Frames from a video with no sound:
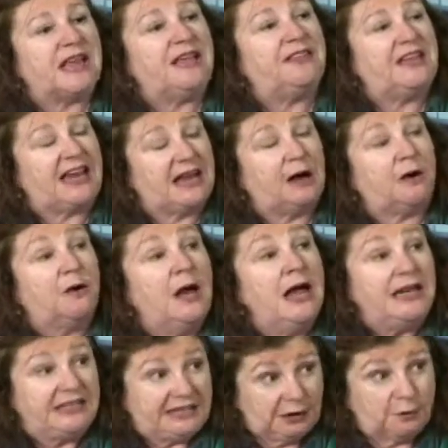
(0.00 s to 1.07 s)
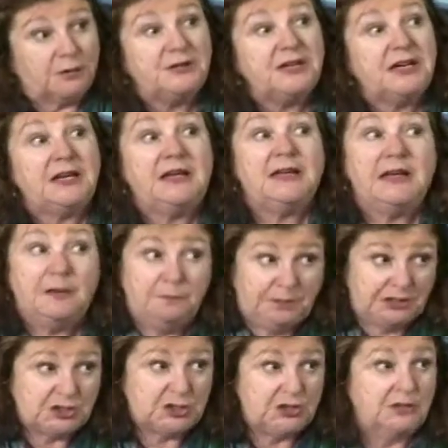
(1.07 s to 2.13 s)
and they are guaranteed
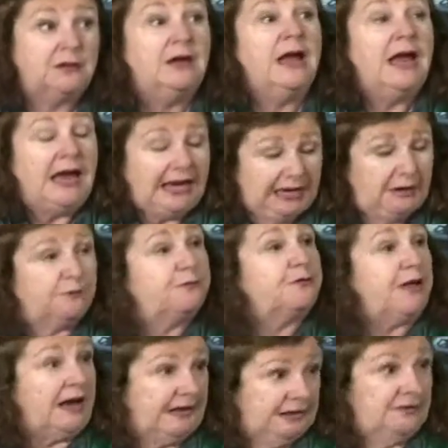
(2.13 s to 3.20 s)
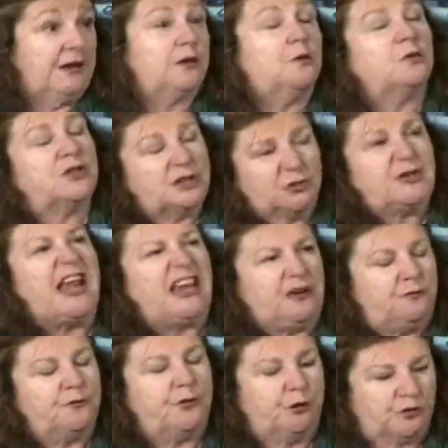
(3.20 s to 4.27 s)
admission if they, in other words, they're
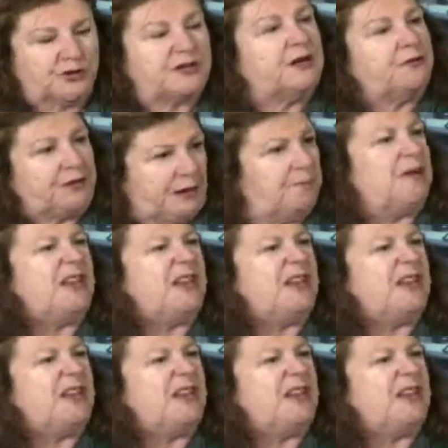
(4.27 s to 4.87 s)
taken first if they right.